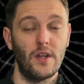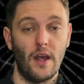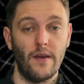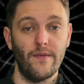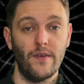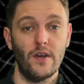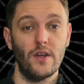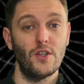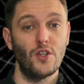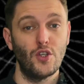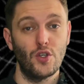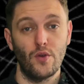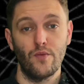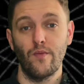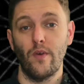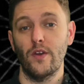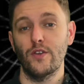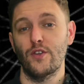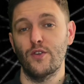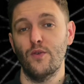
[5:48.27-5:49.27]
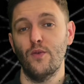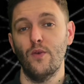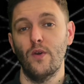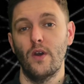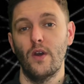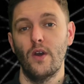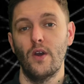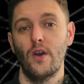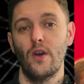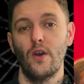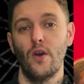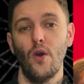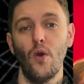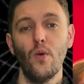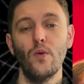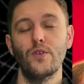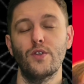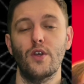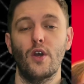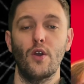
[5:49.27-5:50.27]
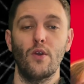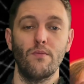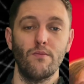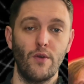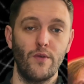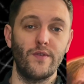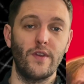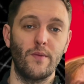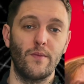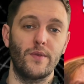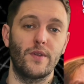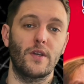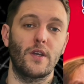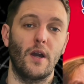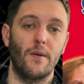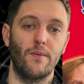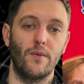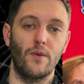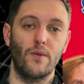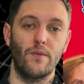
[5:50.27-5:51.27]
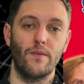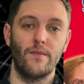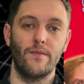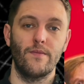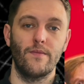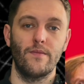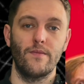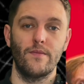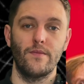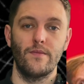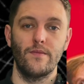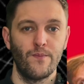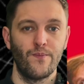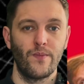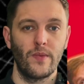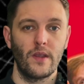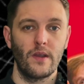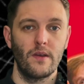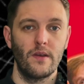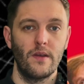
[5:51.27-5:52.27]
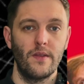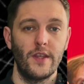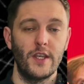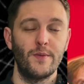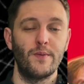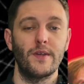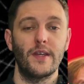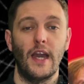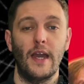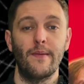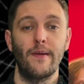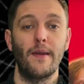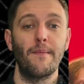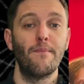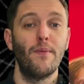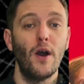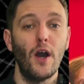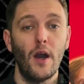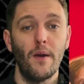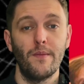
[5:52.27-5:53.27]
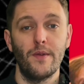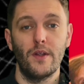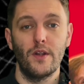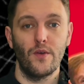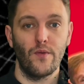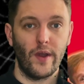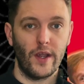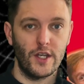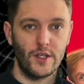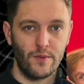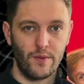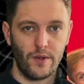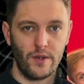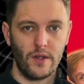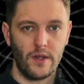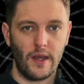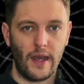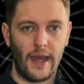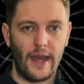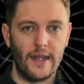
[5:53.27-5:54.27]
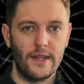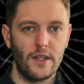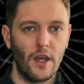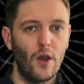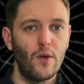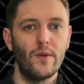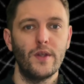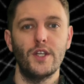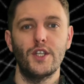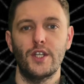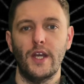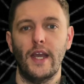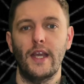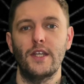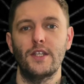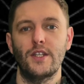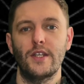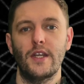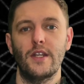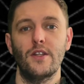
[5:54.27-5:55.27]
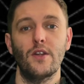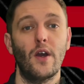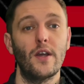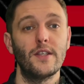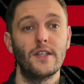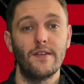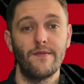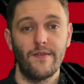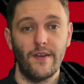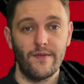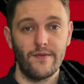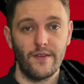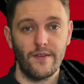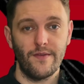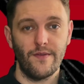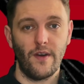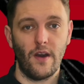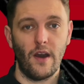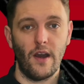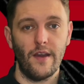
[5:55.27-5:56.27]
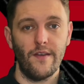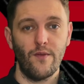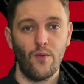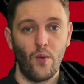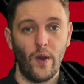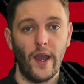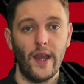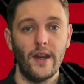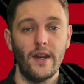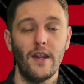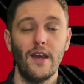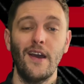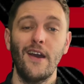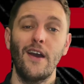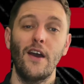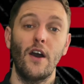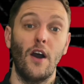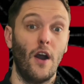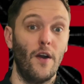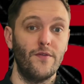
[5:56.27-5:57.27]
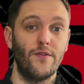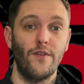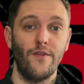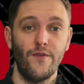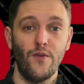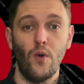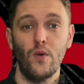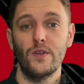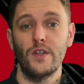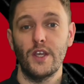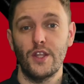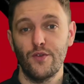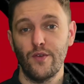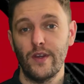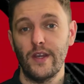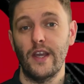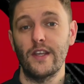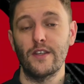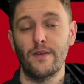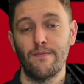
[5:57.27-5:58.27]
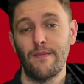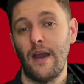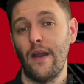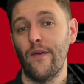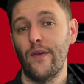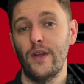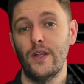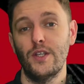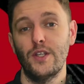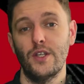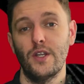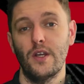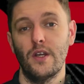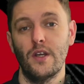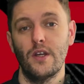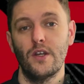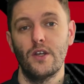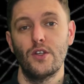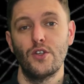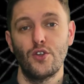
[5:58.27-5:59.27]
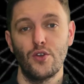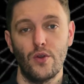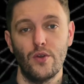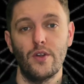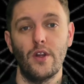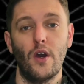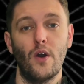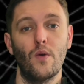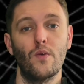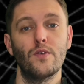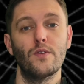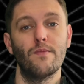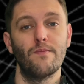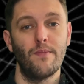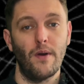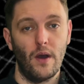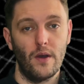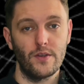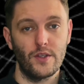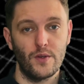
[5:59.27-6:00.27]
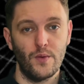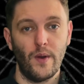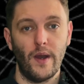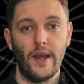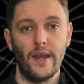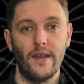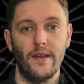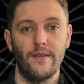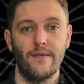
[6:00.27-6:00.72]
lover, John Russell, also moved in with the couple. This became a permanent arrangement and only changed in 1955 when, after 43 years of marriage, John Knowles passed away.